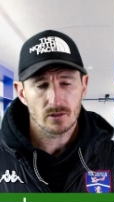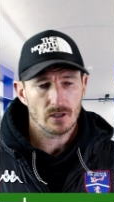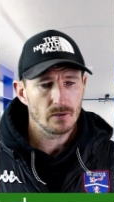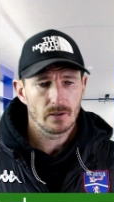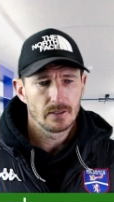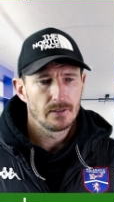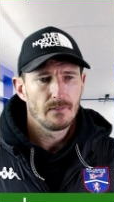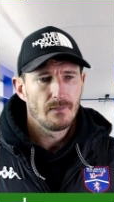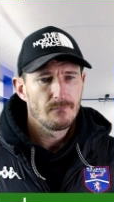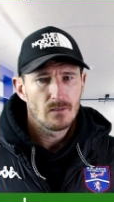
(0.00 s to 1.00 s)
So
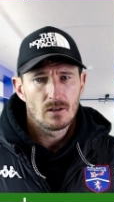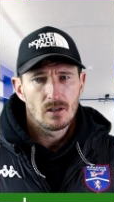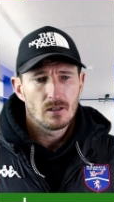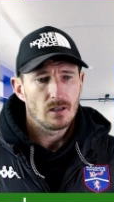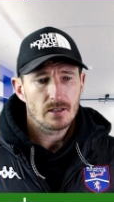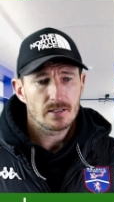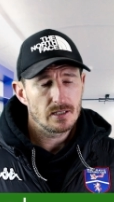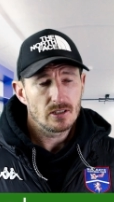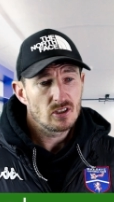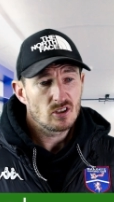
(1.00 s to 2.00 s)
like I
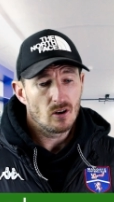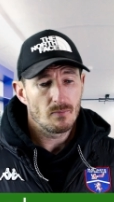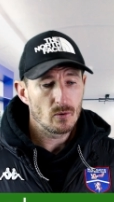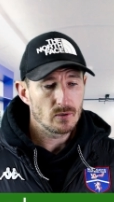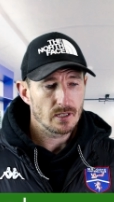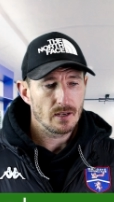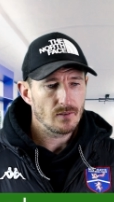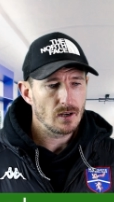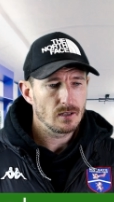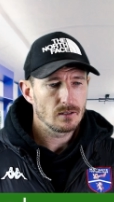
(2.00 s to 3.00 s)
said, you just got to pull
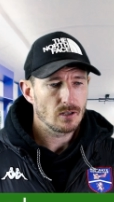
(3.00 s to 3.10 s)
together.